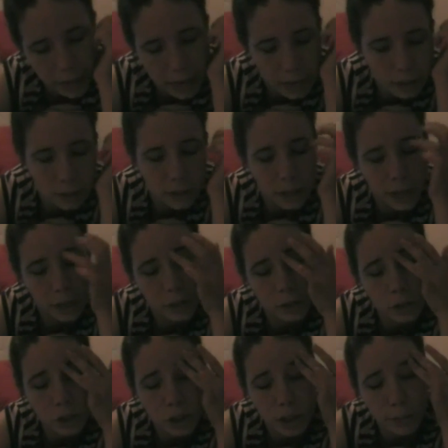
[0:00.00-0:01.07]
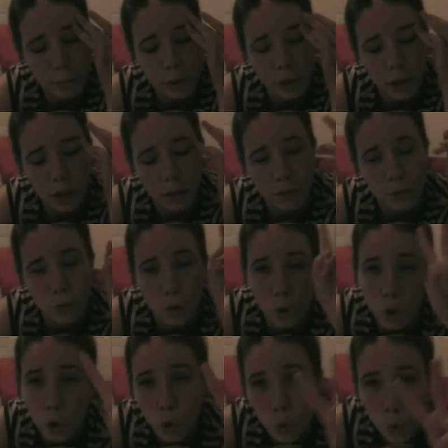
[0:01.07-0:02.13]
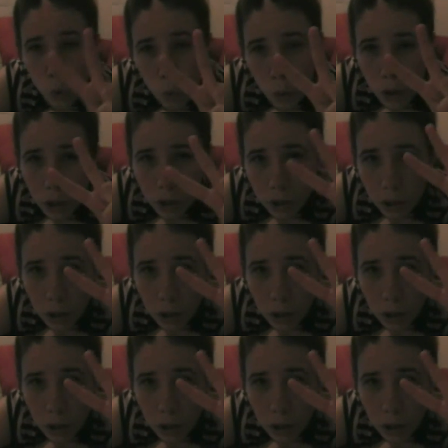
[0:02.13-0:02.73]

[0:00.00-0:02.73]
had an Erdős number of two.